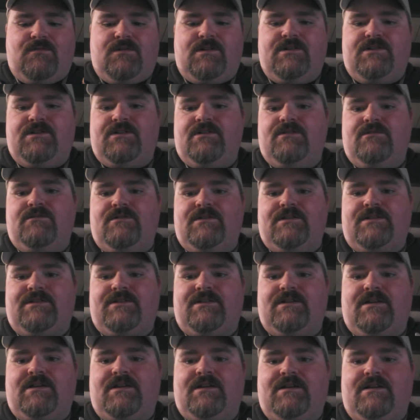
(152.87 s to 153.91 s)
to do with
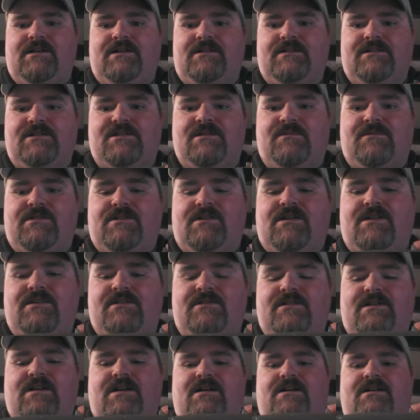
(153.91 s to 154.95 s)
some of their
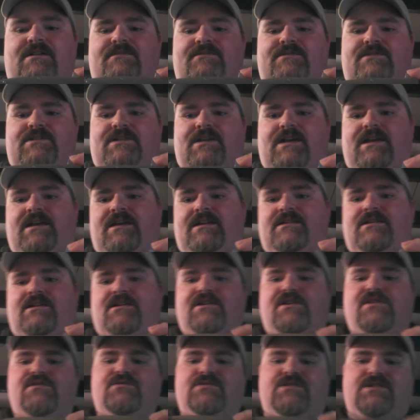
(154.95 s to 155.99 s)
other knives, and they're
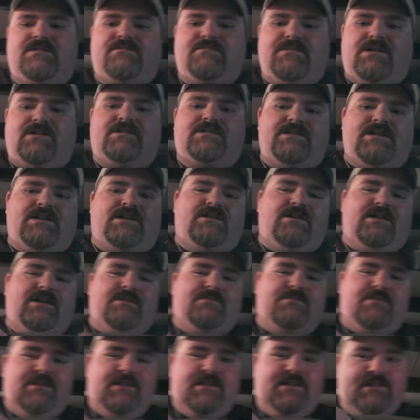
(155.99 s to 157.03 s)
used in military
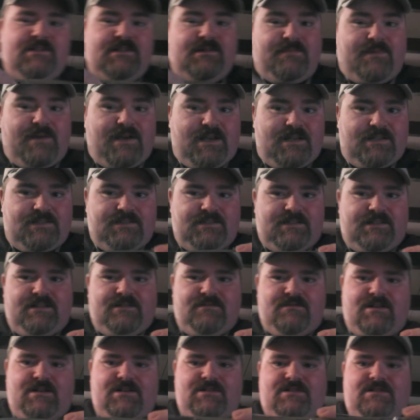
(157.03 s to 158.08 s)
and police capacity
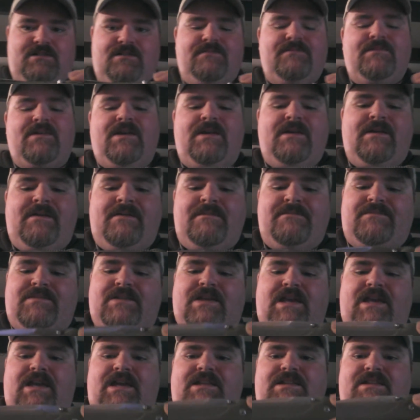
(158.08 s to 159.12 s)
in Russia.
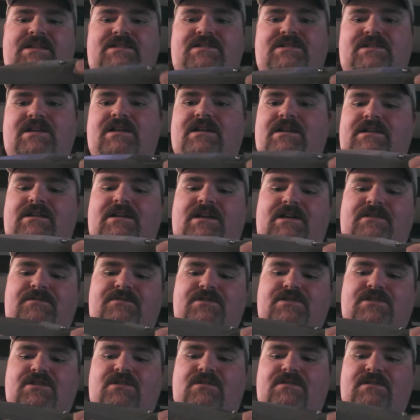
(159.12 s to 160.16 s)
And this knife
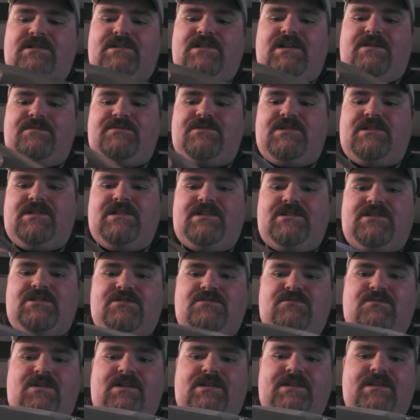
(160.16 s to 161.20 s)
is no exception. This is
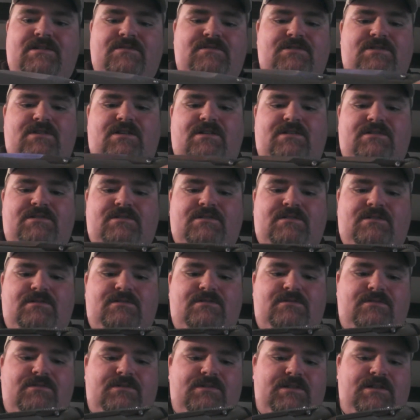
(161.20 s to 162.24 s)
one that was
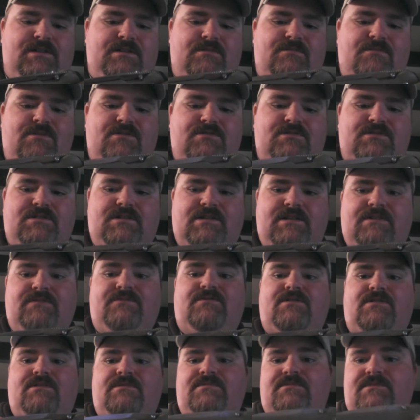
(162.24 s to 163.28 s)
also, mostly
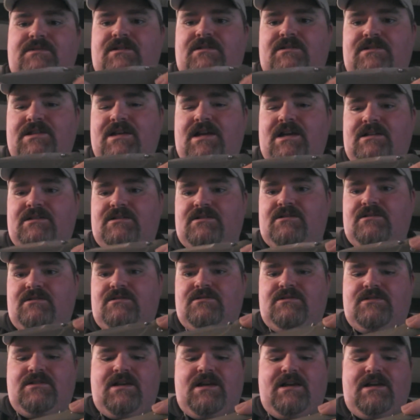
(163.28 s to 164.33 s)
for, tactical /
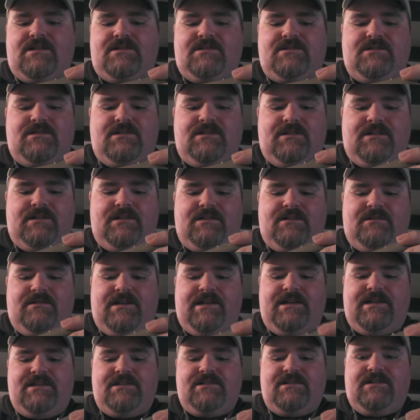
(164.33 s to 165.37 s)

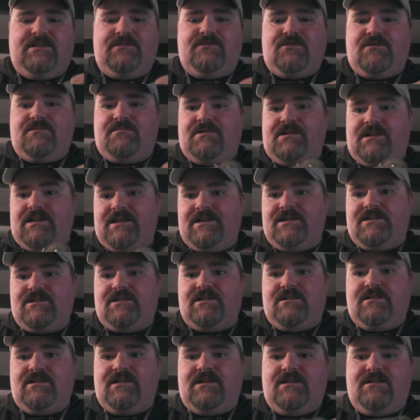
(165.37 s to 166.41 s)
EDC for police
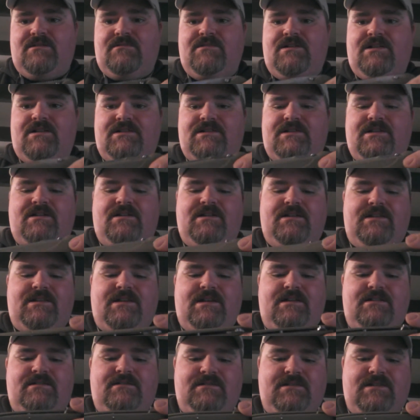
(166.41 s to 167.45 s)
and, military,
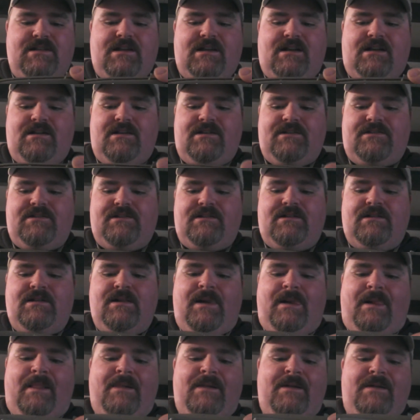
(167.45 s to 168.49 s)
that kind of
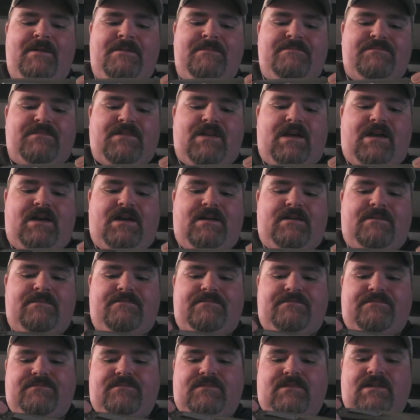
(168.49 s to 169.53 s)
thing.
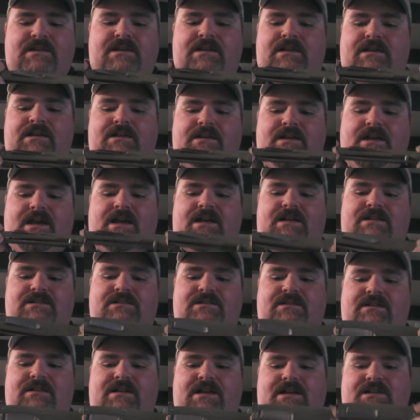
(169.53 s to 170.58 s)

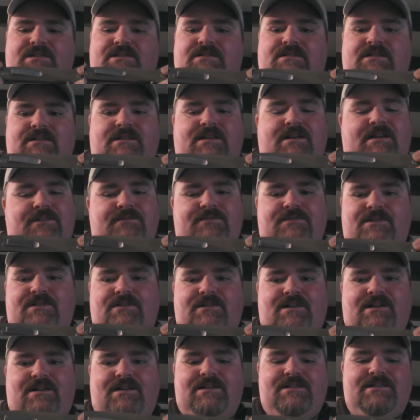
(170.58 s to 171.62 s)
Excellent knife though,
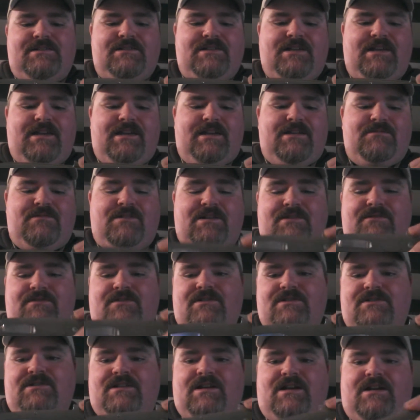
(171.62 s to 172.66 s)
guys. And when I
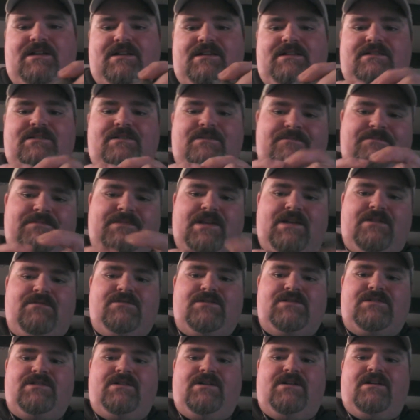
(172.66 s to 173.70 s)
first got it, it
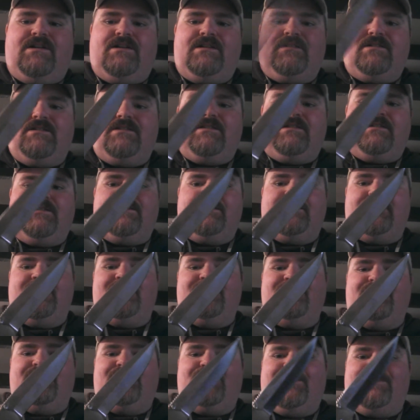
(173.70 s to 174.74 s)

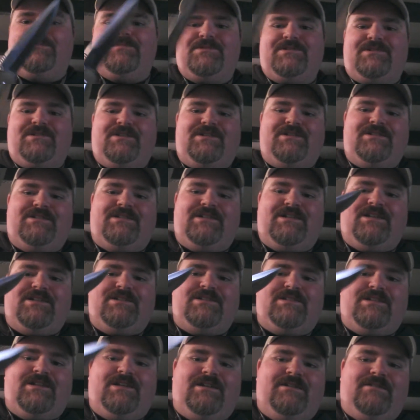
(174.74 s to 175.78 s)
didn't flip as good as it
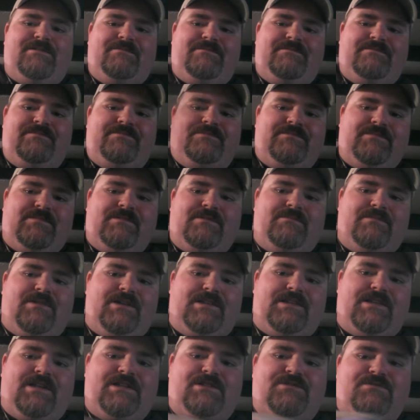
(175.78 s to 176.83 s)
does now,
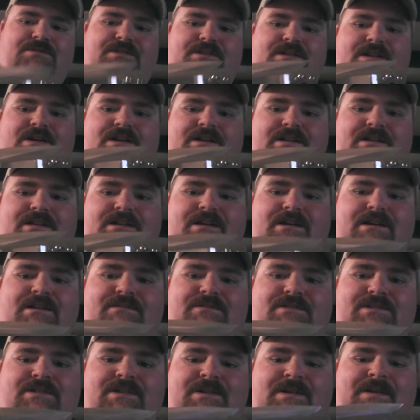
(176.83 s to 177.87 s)
but that's with a lot of
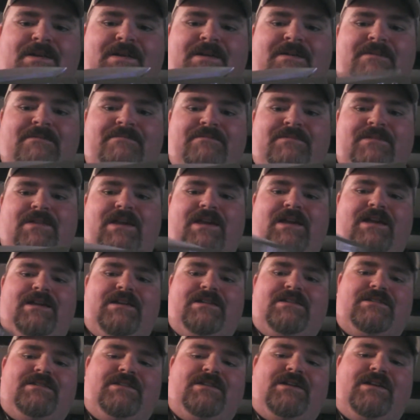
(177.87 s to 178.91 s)
knives.
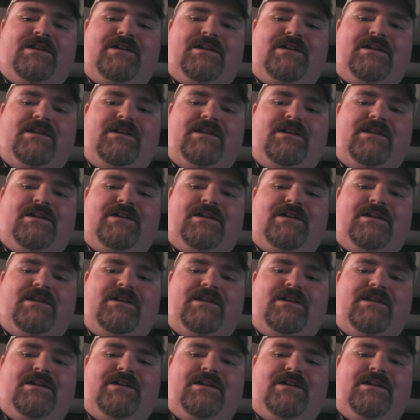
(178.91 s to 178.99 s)
And